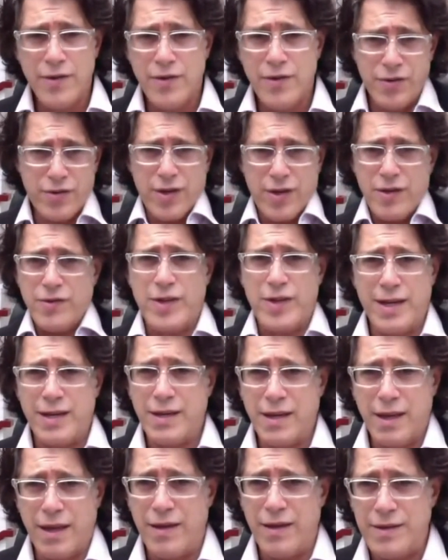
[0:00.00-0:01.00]
just as
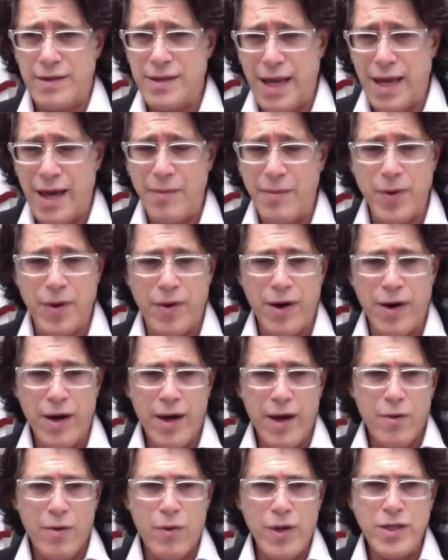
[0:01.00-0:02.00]
an example,
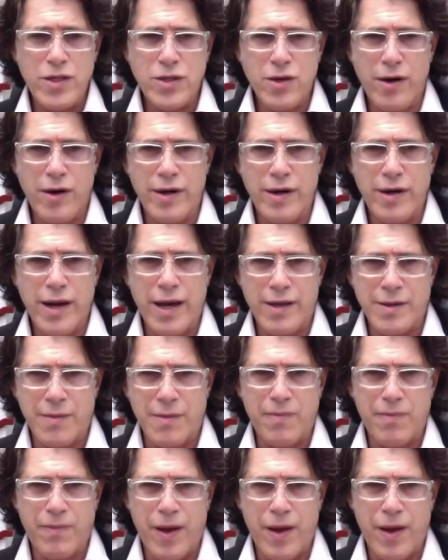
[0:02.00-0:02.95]
we started as